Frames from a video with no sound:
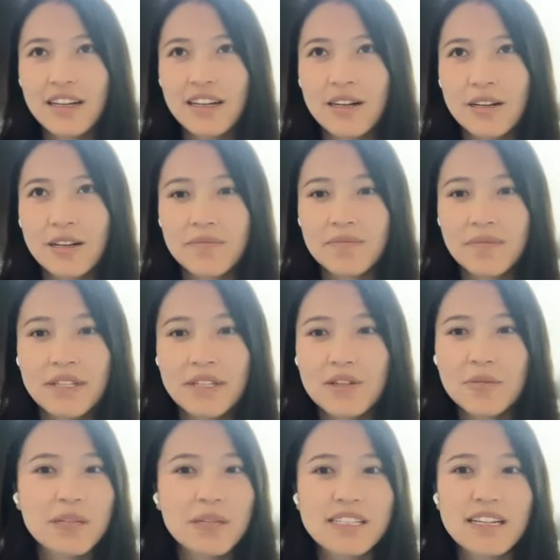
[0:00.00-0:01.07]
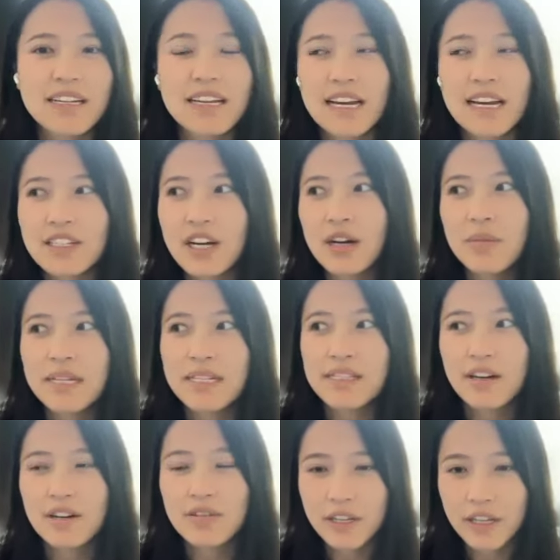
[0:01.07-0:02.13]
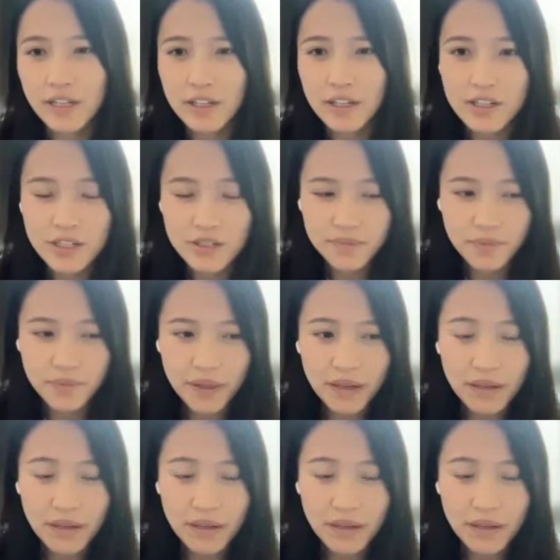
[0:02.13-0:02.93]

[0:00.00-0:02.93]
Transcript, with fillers: So basically, I taught myself English.